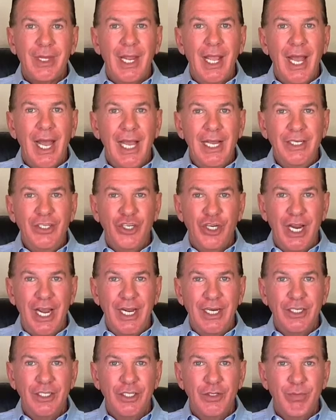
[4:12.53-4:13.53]
I
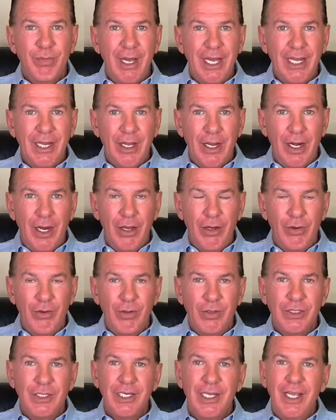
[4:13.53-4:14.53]
changed my
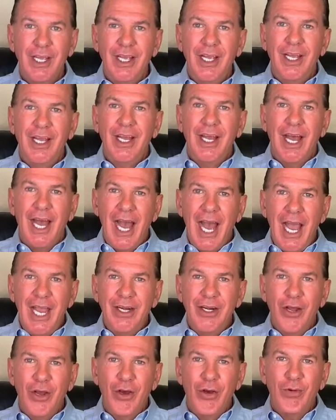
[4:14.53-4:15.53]
clothes. I
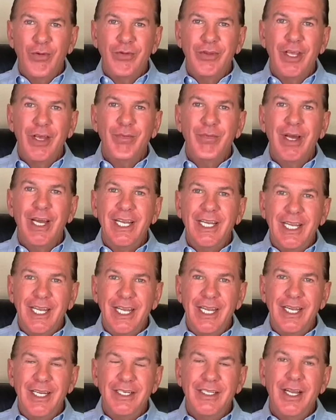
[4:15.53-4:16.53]
know that my
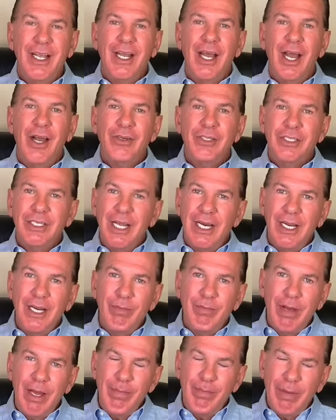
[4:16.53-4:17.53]
keys are still in
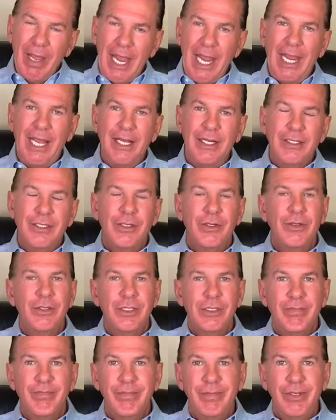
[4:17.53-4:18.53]
my pants or
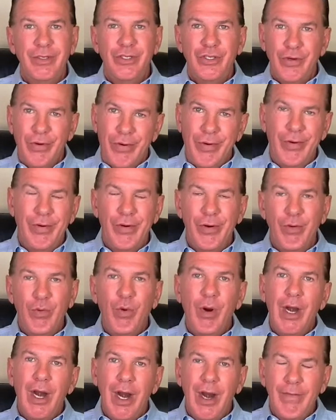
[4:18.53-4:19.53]
shirt or
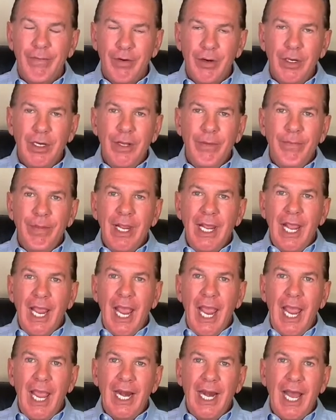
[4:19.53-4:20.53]
wherever,
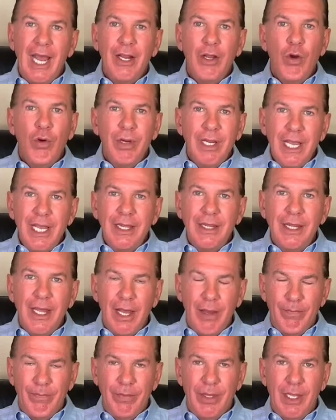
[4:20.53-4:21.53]
and I go get them
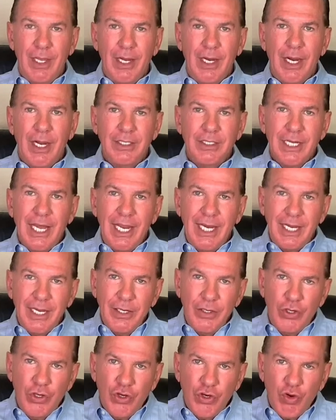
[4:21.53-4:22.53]
because I
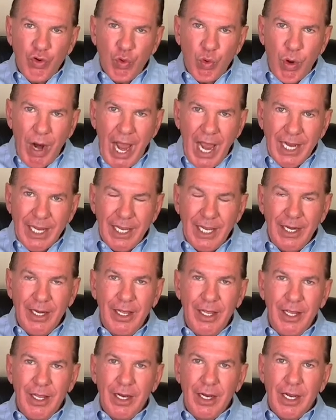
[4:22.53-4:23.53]
can track it
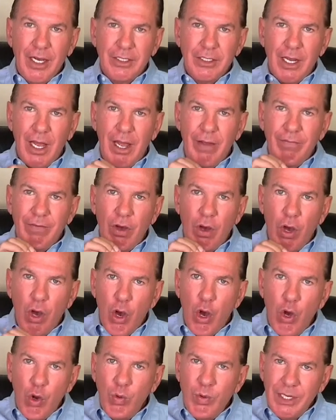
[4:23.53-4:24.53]
because I've
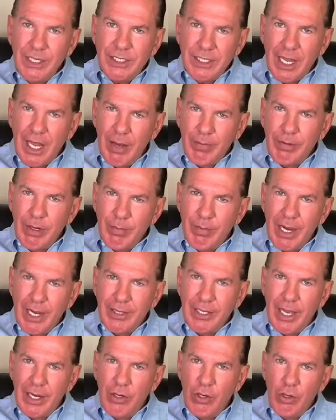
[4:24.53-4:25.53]
always kept them on
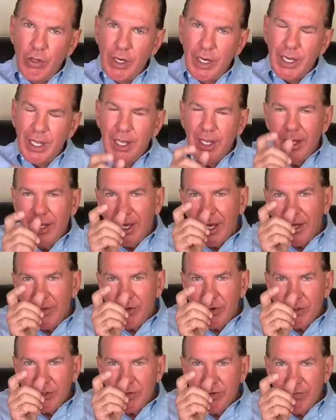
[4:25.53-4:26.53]
that hook, and
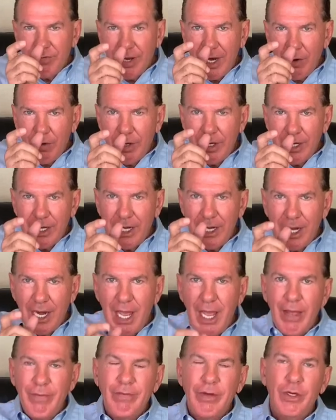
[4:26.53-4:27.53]
there's very little I
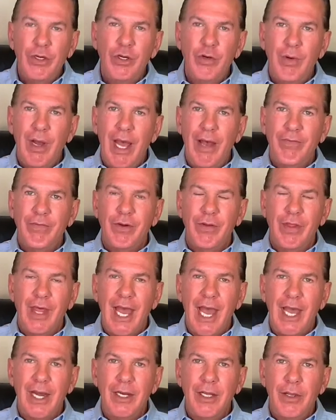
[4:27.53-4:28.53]
have to do after
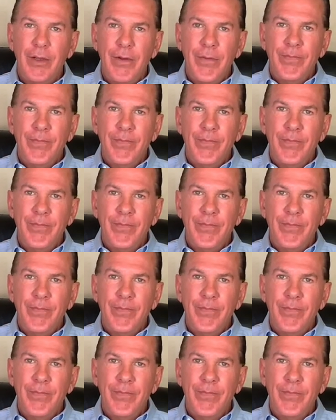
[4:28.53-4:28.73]
that.